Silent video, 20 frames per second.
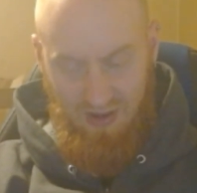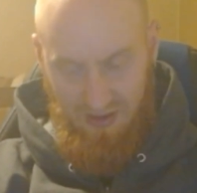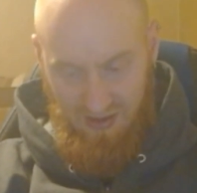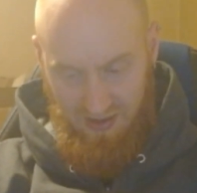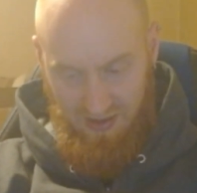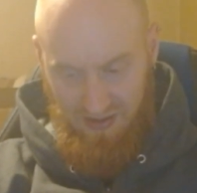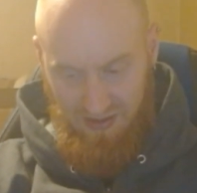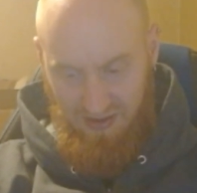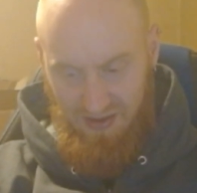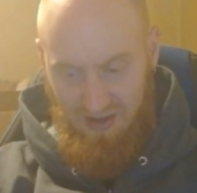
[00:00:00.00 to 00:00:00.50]

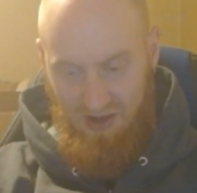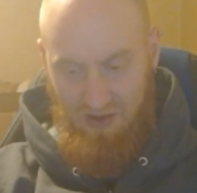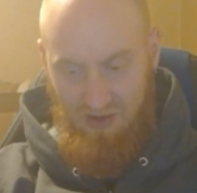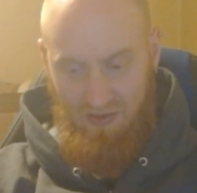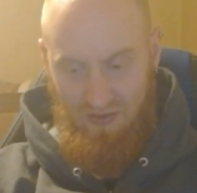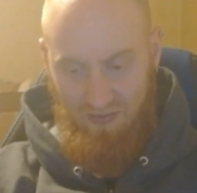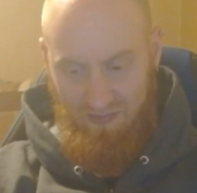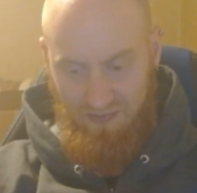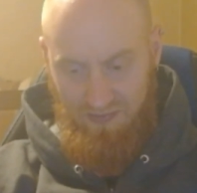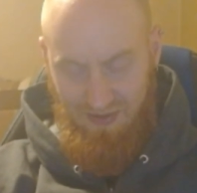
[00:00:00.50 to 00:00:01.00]
And then
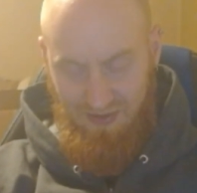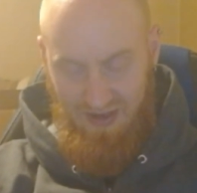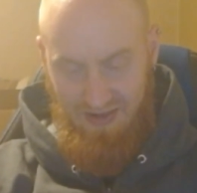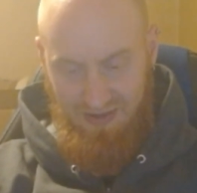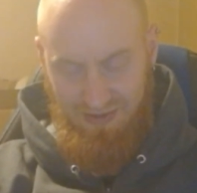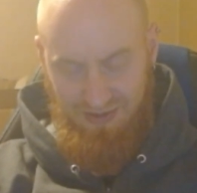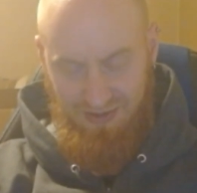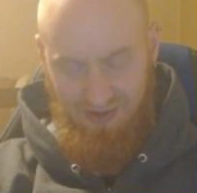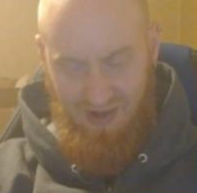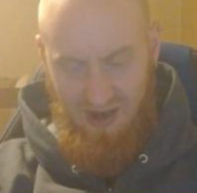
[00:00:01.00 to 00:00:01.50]
I'll let
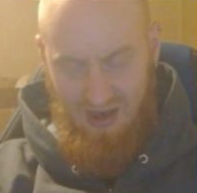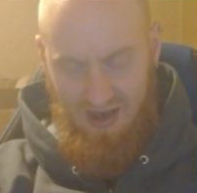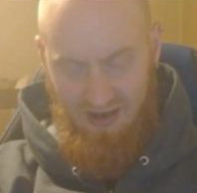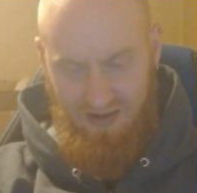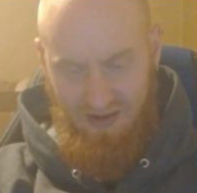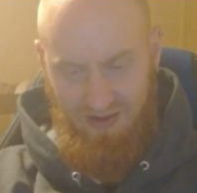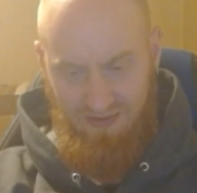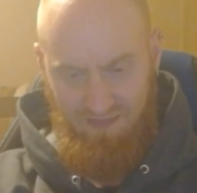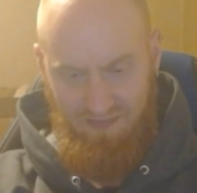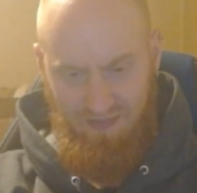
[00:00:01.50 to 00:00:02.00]
it
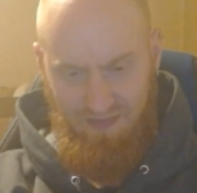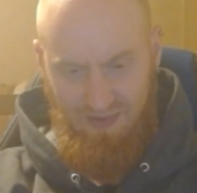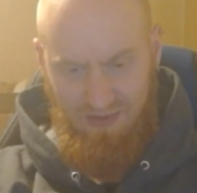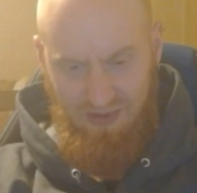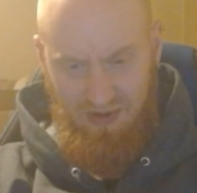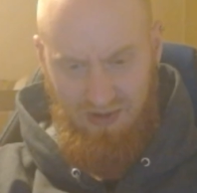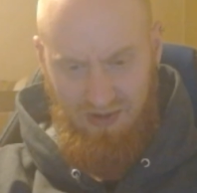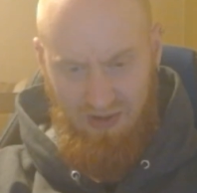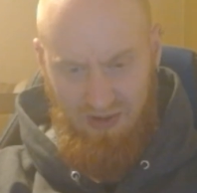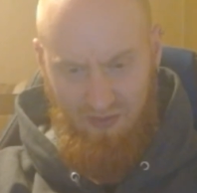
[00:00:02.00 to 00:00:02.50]
slide
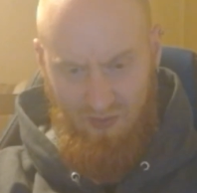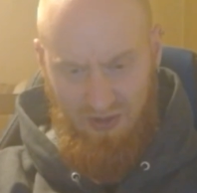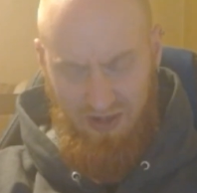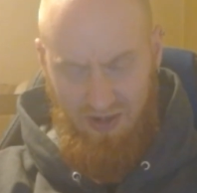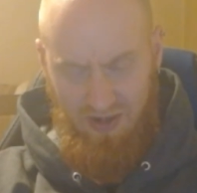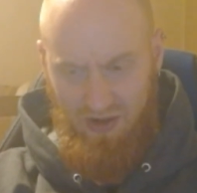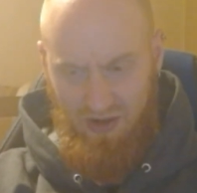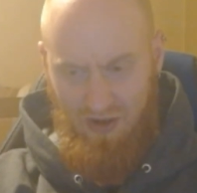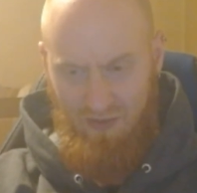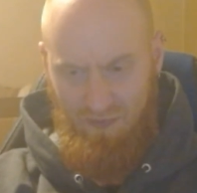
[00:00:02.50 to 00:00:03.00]
and we
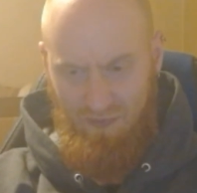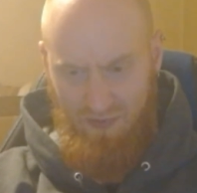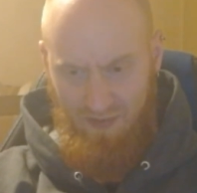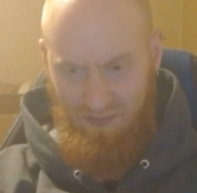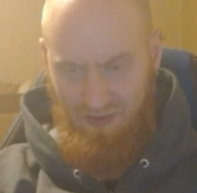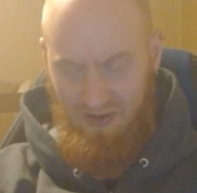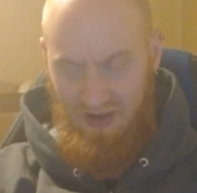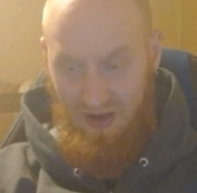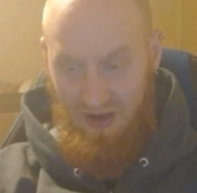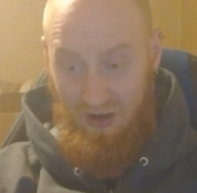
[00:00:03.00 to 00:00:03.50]
can go from
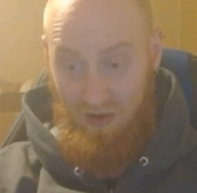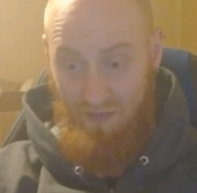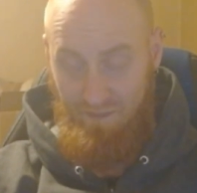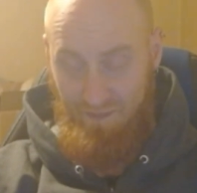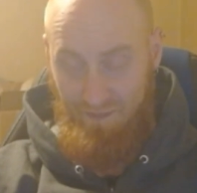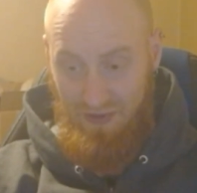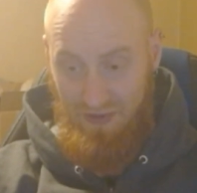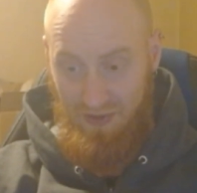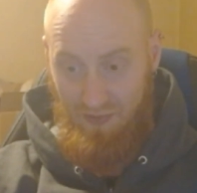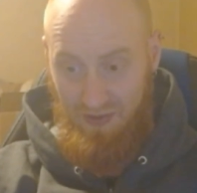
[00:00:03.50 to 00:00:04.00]
there.
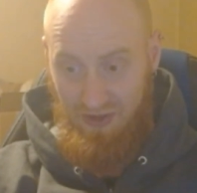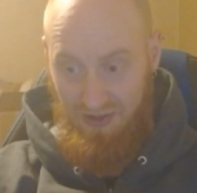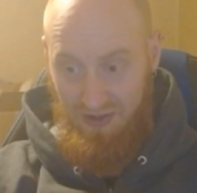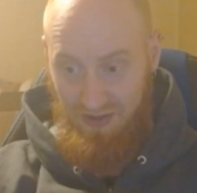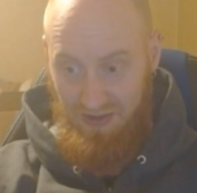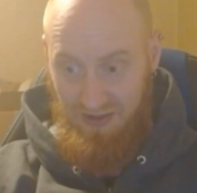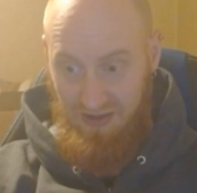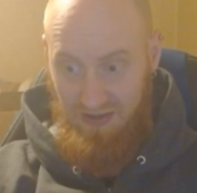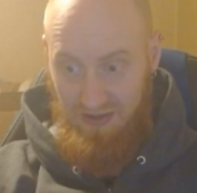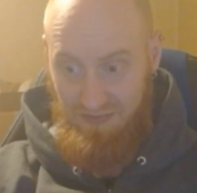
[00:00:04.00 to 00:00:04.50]
Hopefully we can
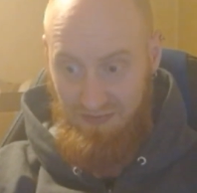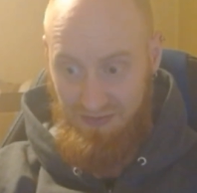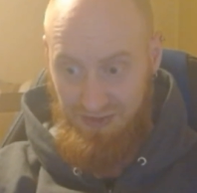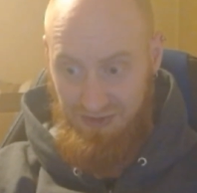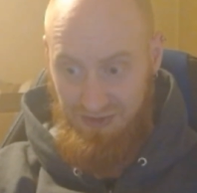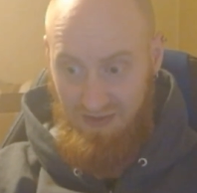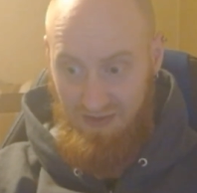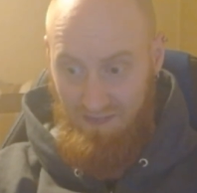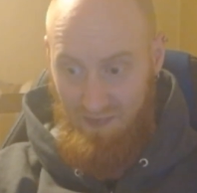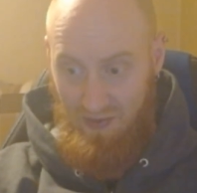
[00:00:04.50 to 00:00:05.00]
get
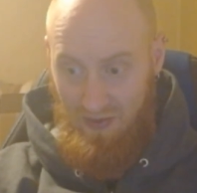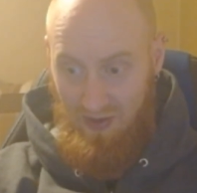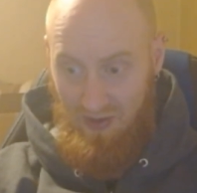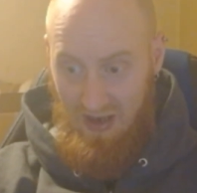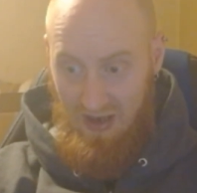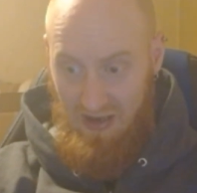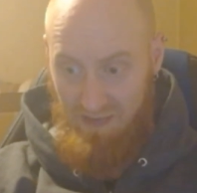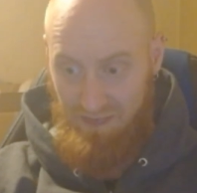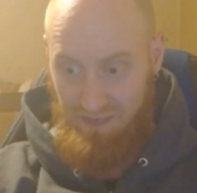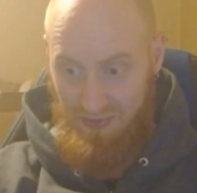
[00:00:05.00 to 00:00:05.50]
civil
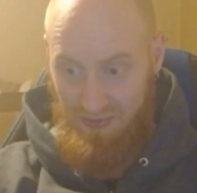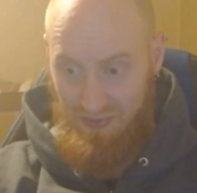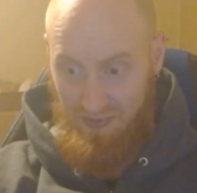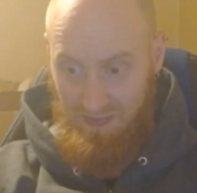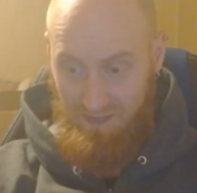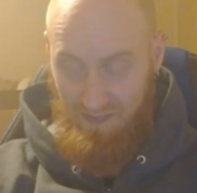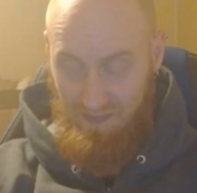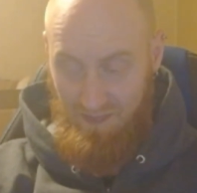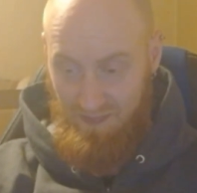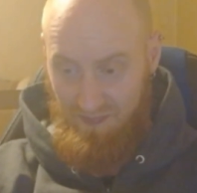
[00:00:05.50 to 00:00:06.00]
after
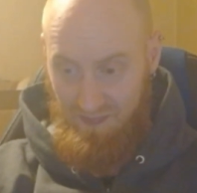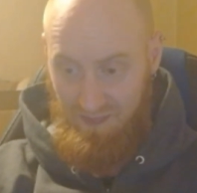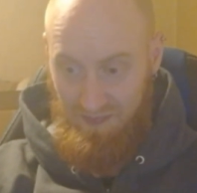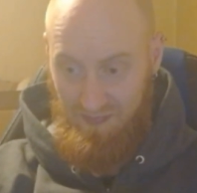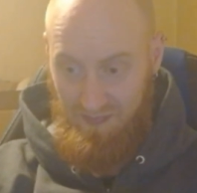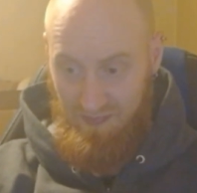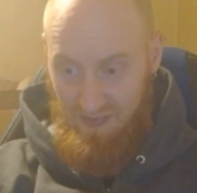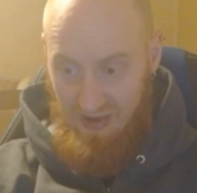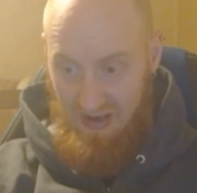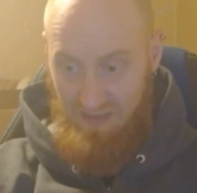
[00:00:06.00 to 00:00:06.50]

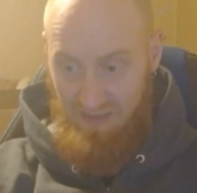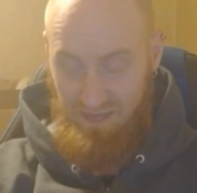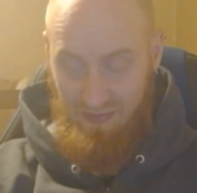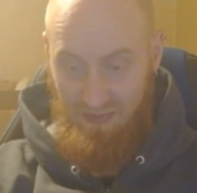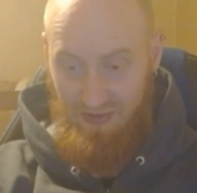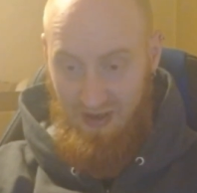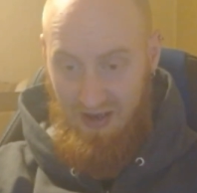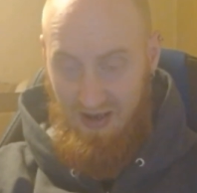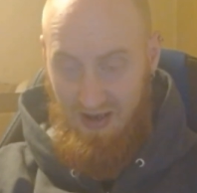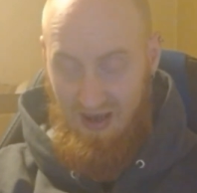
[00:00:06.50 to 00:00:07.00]

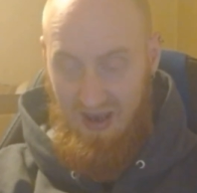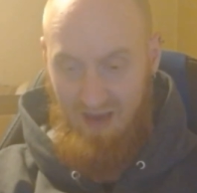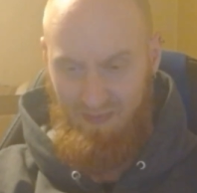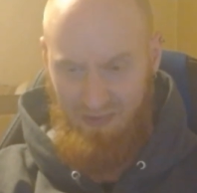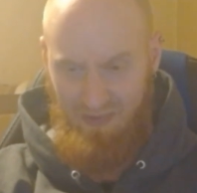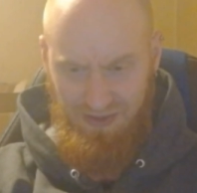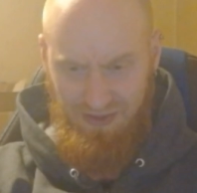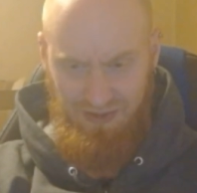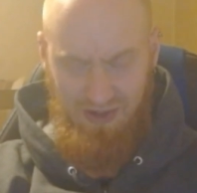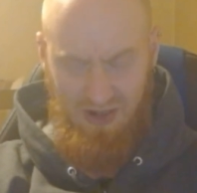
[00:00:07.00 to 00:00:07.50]
that
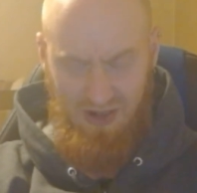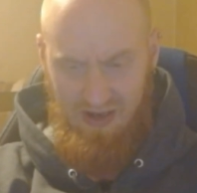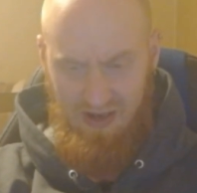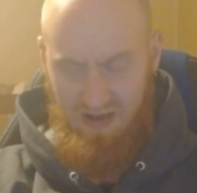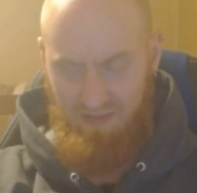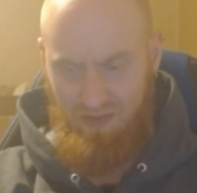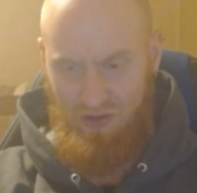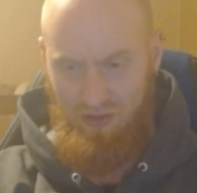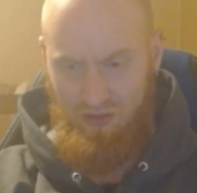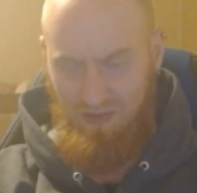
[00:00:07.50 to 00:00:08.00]
happens. I
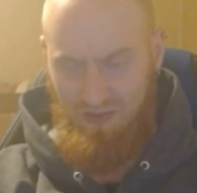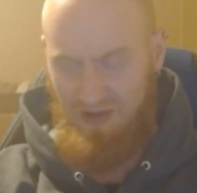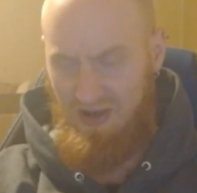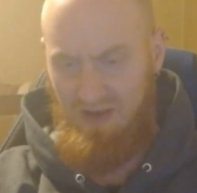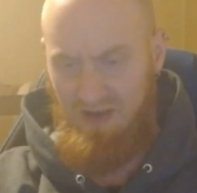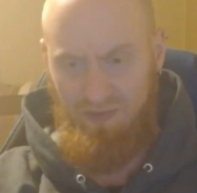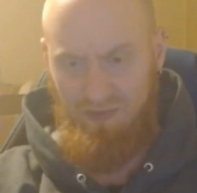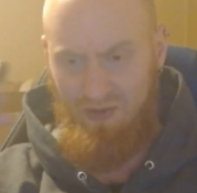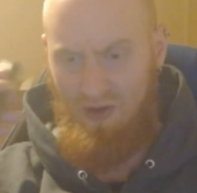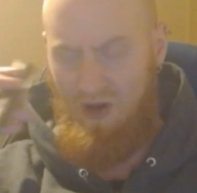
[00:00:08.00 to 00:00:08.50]
am human
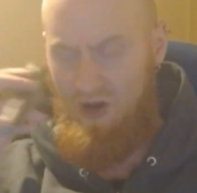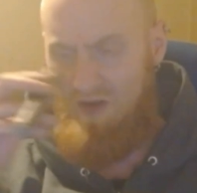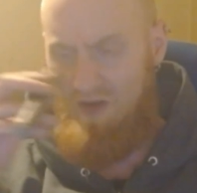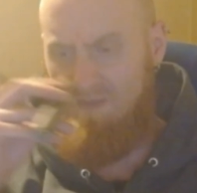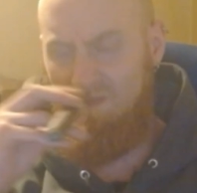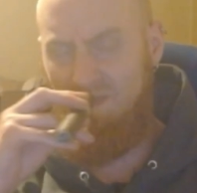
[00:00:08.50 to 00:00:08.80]
after all.